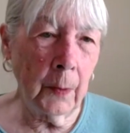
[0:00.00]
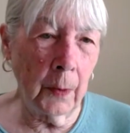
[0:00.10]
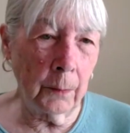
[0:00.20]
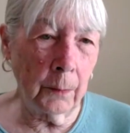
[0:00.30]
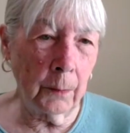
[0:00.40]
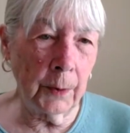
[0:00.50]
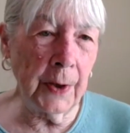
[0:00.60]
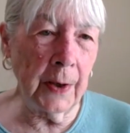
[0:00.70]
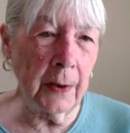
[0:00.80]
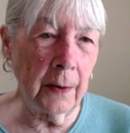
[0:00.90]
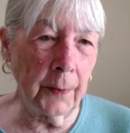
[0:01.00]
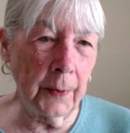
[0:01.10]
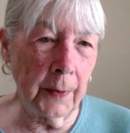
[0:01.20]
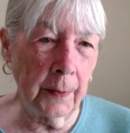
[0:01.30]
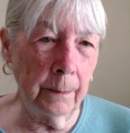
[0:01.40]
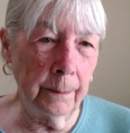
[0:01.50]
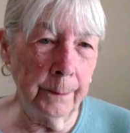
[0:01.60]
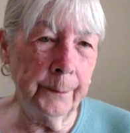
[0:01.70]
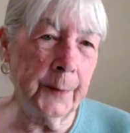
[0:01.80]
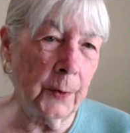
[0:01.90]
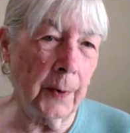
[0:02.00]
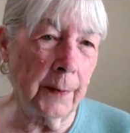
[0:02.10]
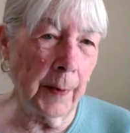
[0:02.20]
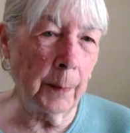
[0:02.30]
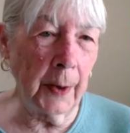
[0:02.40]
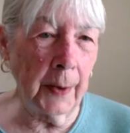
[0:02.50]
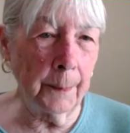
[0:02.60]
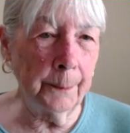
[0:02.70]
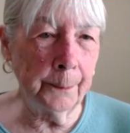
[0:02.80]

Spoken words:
A critique of the story of Abraham.